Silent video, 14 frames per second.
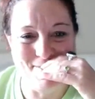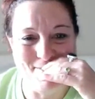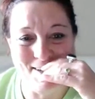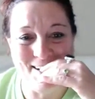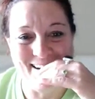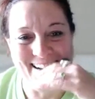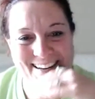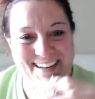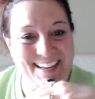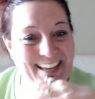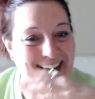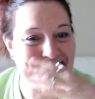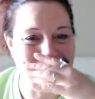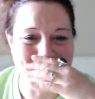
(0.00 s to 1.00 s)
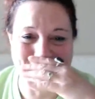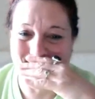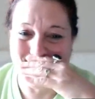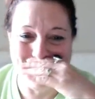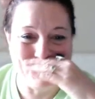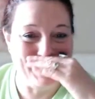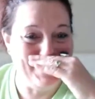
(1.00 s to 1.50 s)
I can't
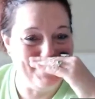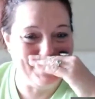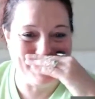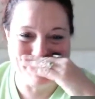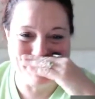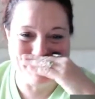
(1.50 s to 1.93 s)
call him.